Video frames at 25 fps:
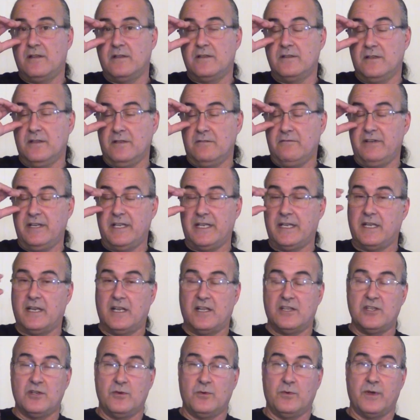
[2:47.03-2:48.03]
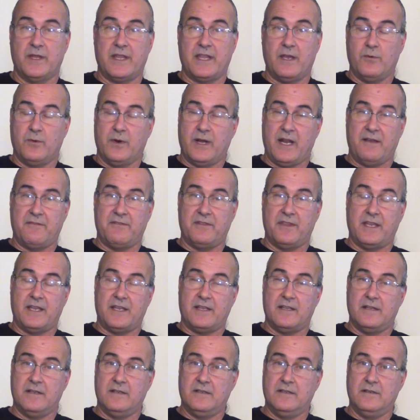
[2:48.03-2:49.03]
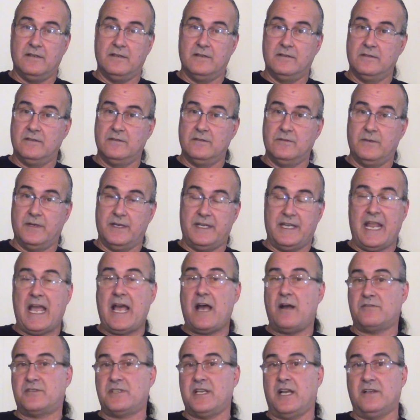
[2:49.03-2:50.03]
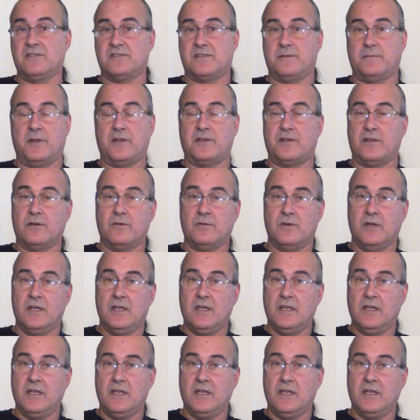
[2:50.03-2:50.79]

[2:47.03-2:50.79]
They're really going to do what now tells them to do.